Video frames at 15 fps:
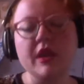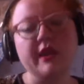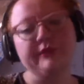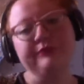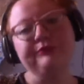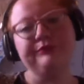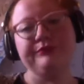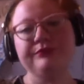Yeah.
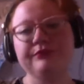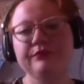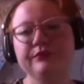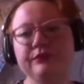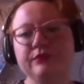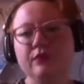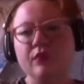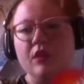
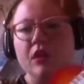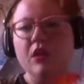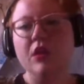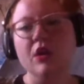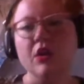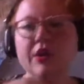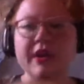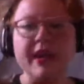
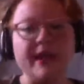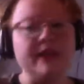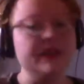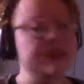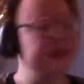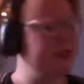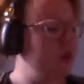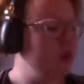Okay,
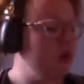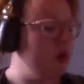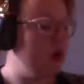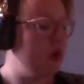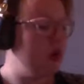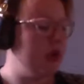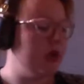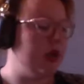
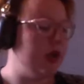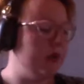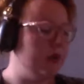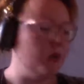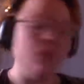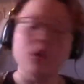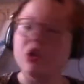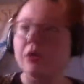so
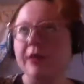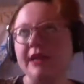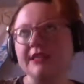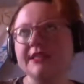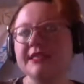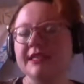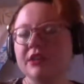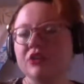we'll go back
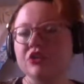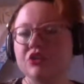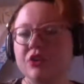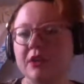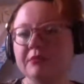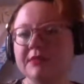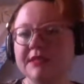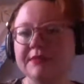to single
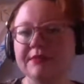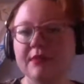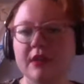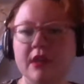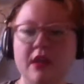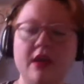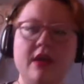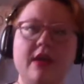strums,
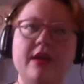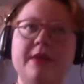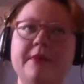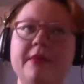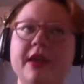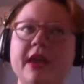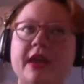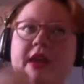
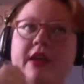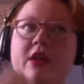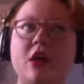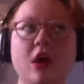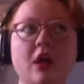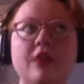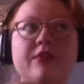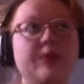and
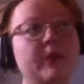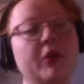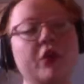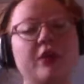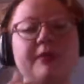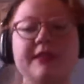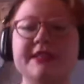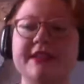all of them are
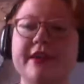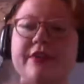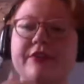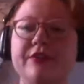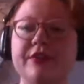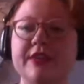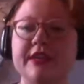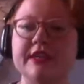going to be down
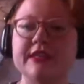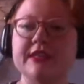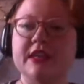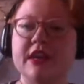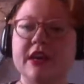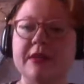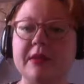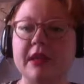for this,
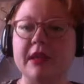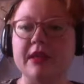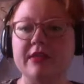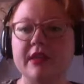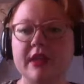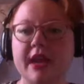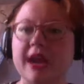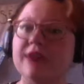and
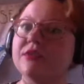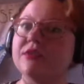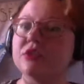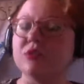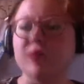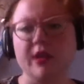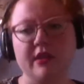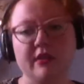then
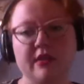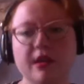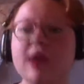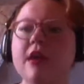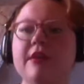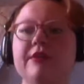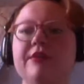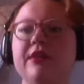after, when
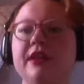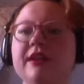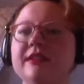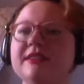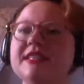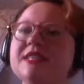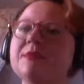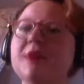
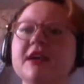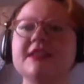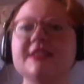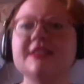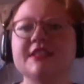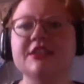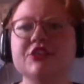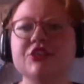Finn
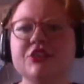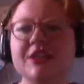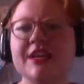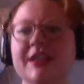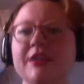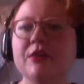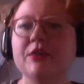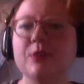spots the
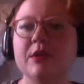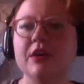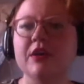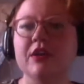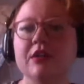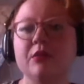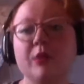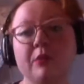sheet,
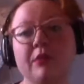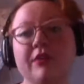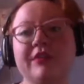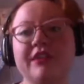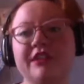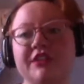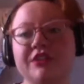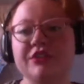we'll move
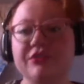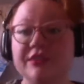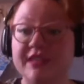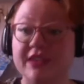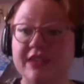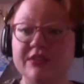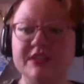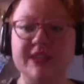into
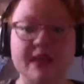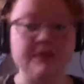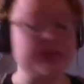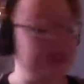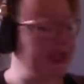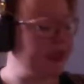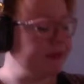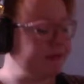downs and ups
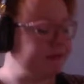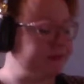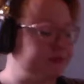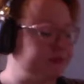again.